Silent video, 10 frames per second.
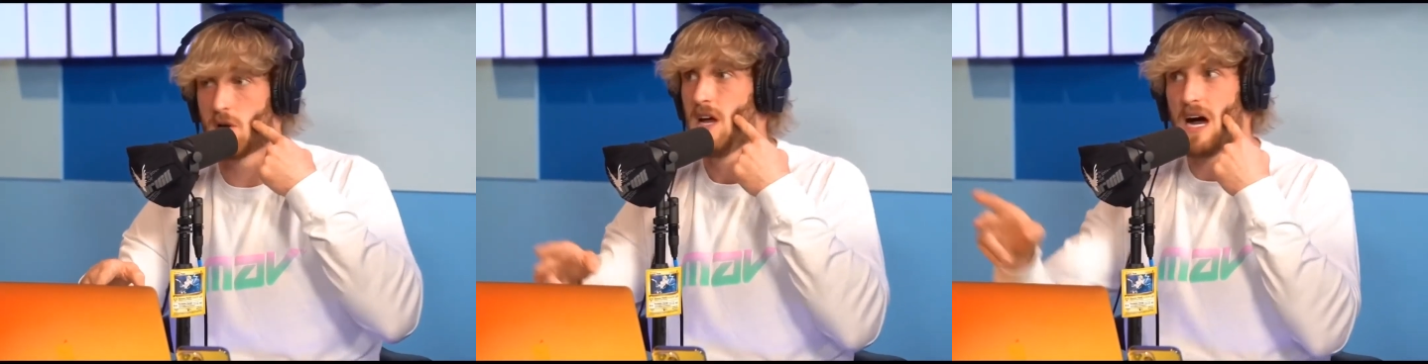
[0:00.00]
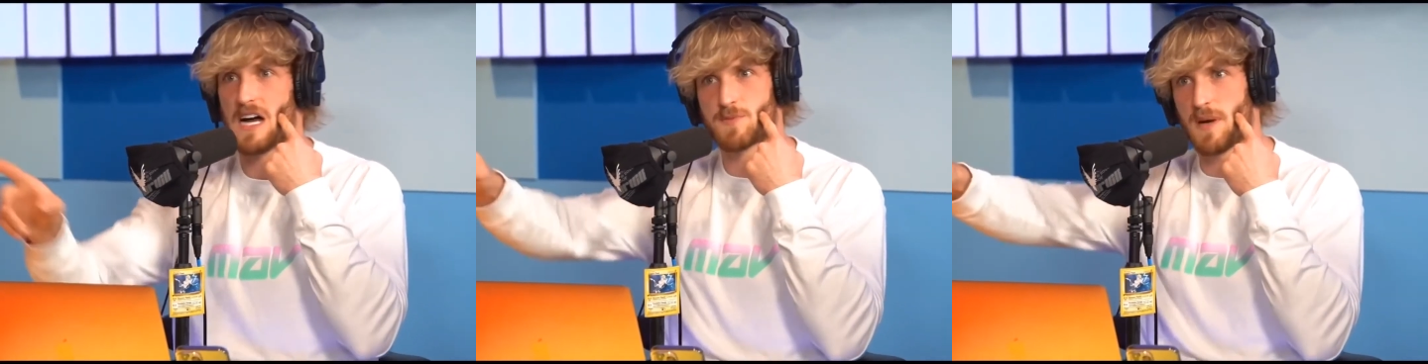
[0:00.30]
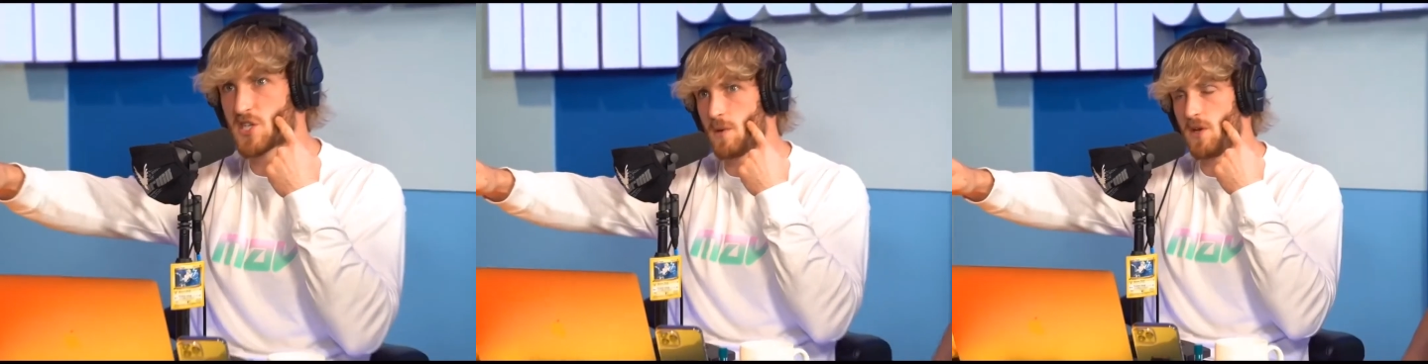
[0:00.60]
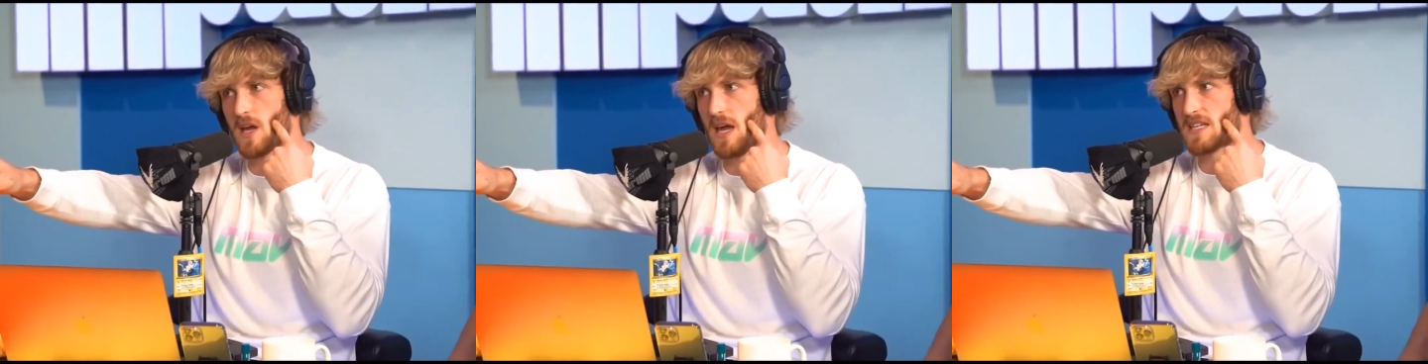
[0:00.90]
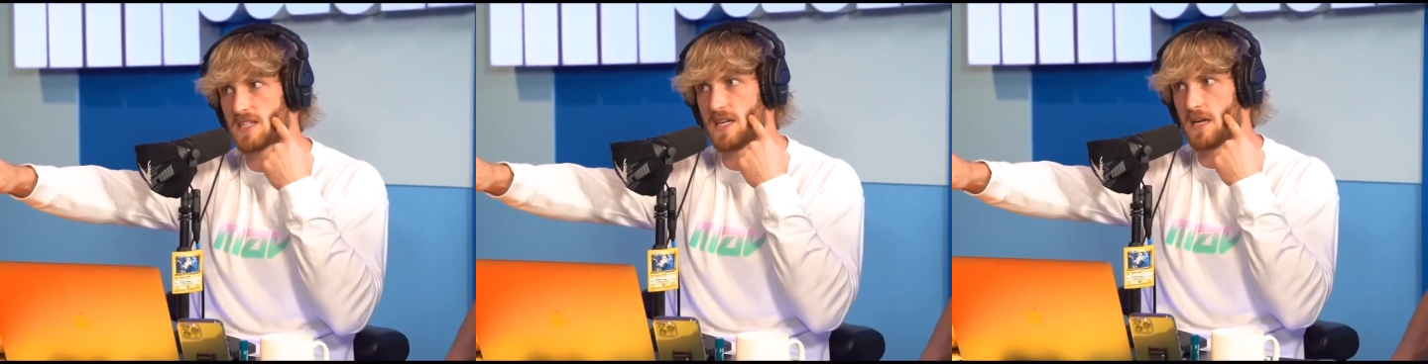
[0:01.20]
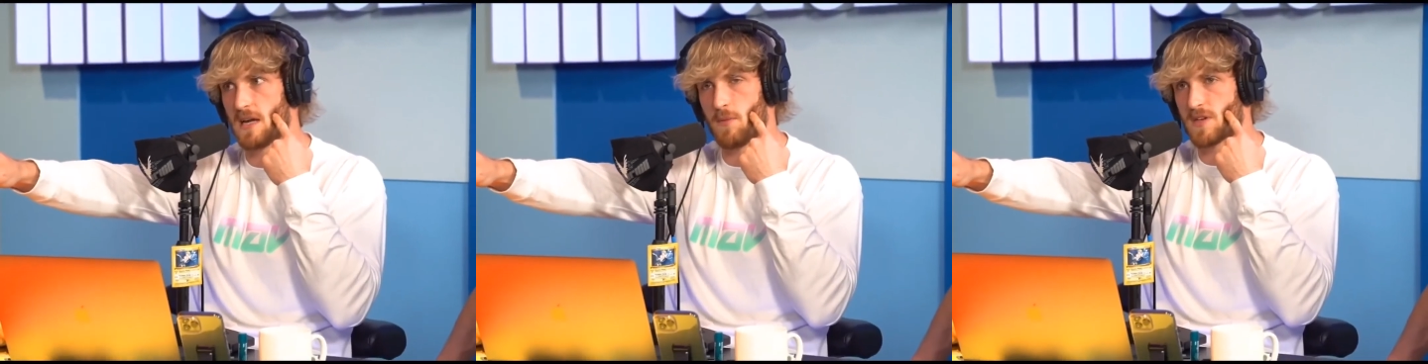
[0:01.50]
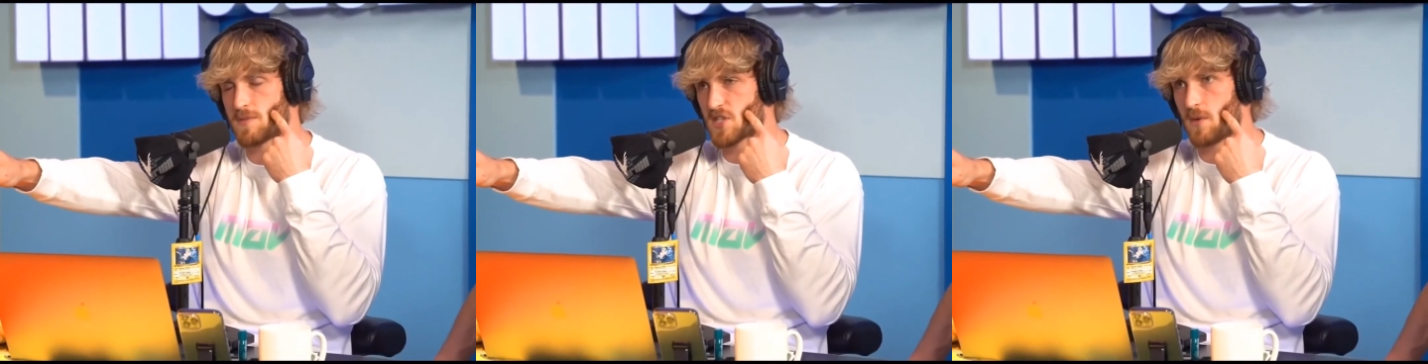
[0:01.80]
usually don't take off their helmets.
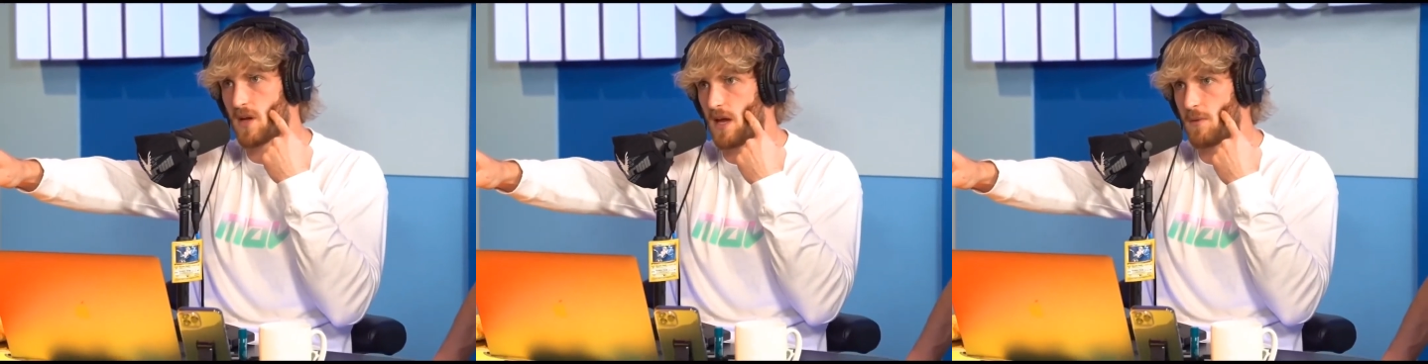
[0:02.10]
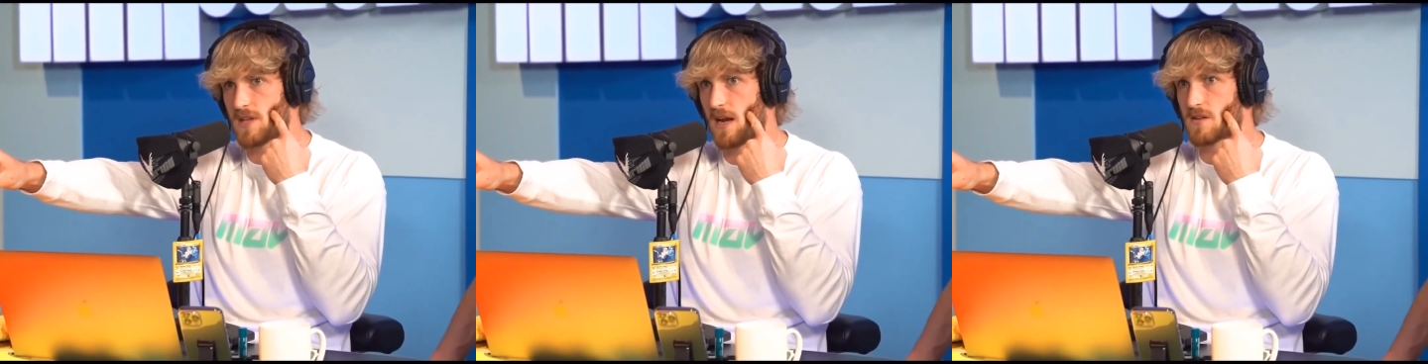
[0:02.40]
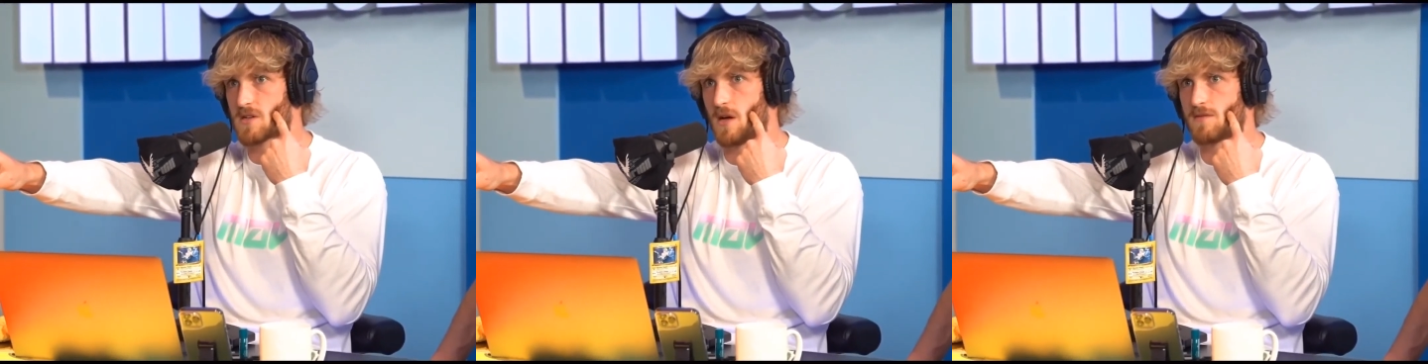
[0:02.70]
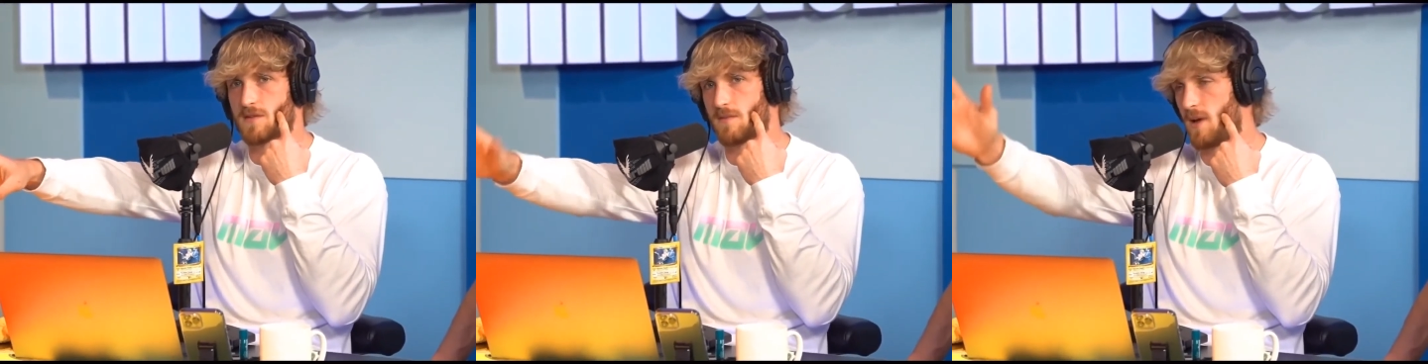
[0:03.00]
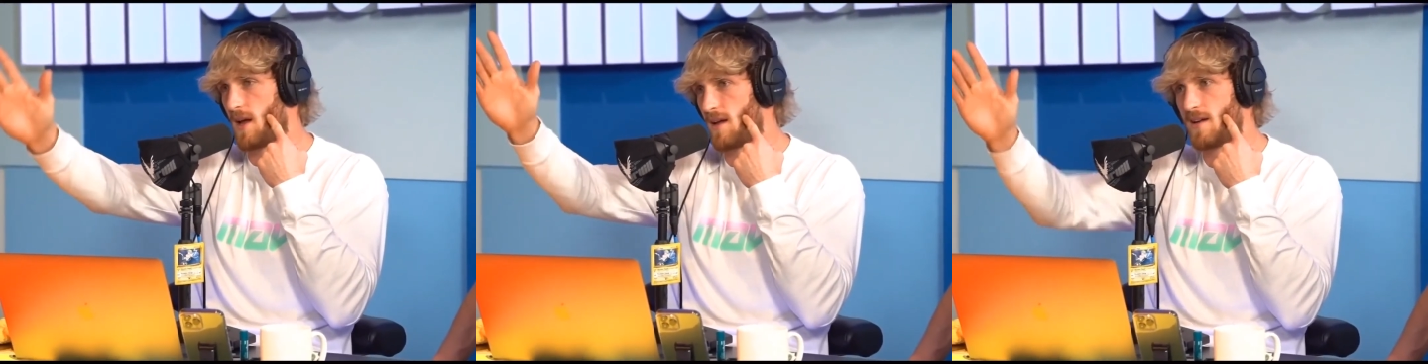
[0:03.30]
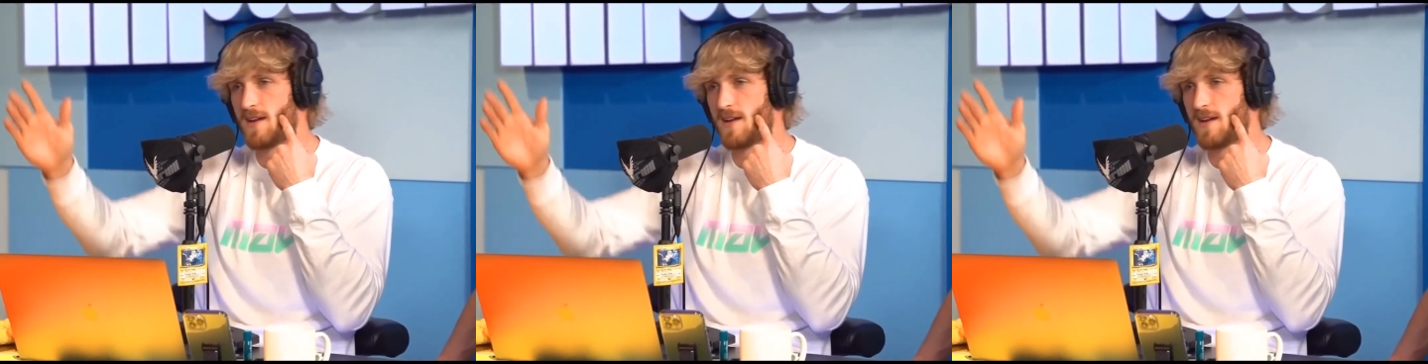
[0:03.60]
Especially when you get hit with 10-ounce gloves, man.